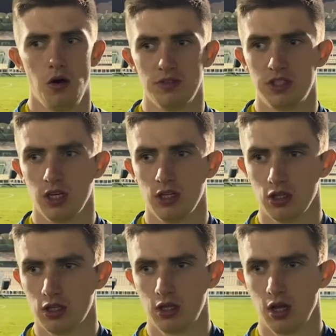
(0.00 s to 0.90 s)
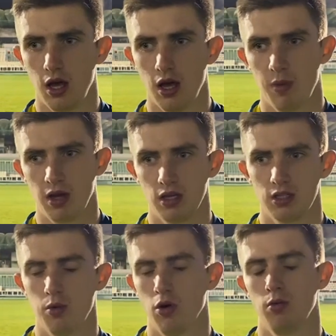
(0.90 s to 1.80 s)
Obviously, it's just a big
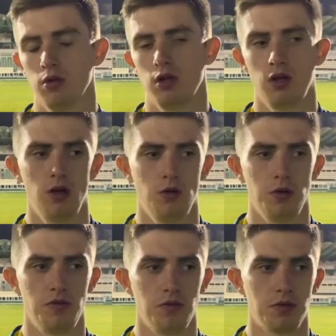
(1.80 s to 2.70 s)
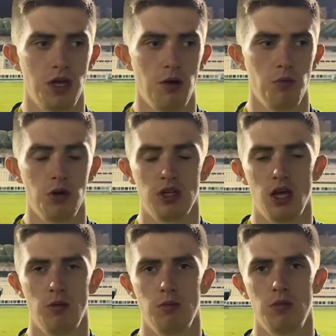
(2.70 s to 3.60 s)
disappointment that we've came one
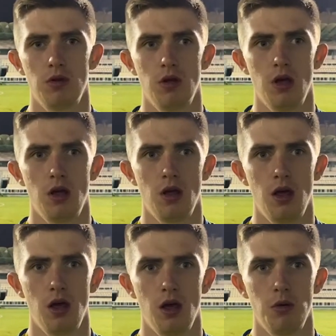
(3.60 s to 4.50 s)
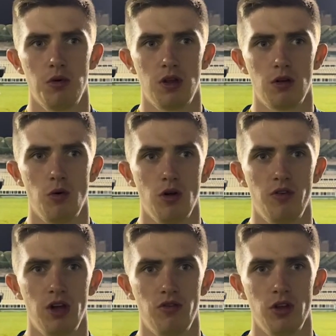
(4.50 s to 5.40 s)
game within
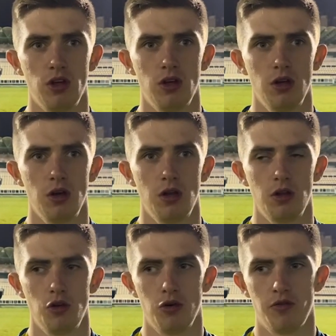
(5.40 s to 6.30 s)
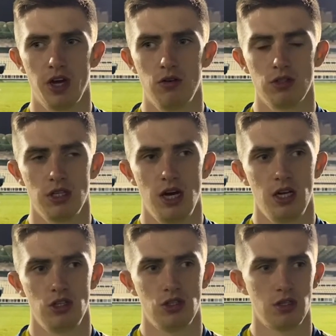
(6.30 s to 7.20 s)
qualifying for the Euro finals and that.
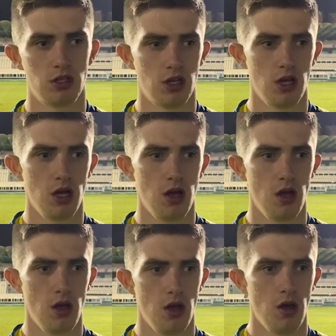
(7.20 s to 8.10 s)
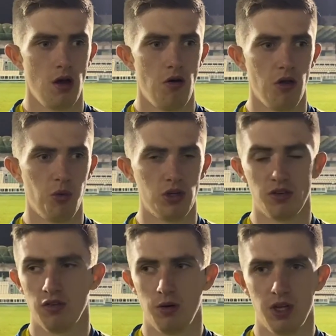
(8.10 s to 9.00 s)
It's just all the boys are
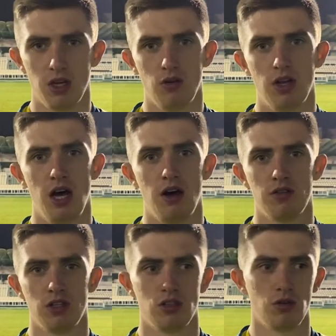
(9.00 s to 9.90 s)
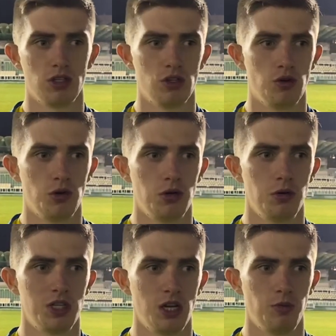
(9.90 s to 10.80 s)
feeling a bit down in that after the result, because, you know,
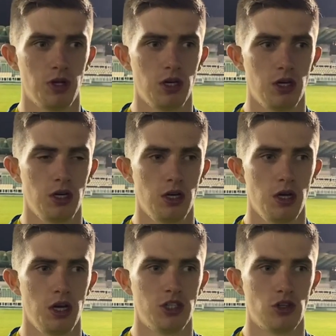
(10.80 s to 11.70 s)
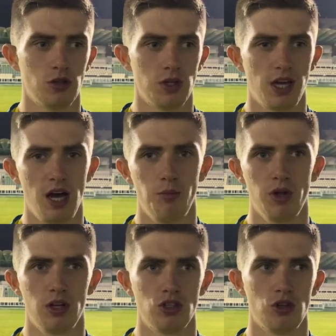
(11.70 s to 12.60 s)
we didn't play as good as we can
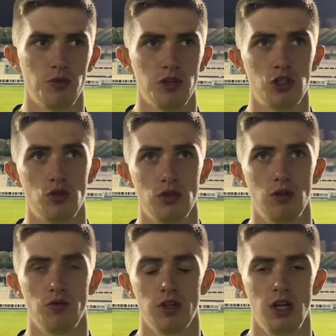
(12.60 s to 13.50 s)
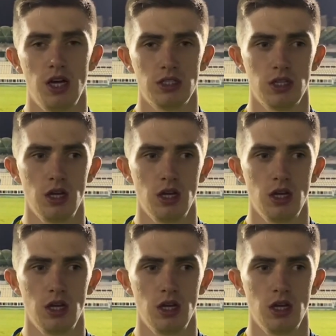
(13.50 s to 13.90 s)
play and as good as we showed over the last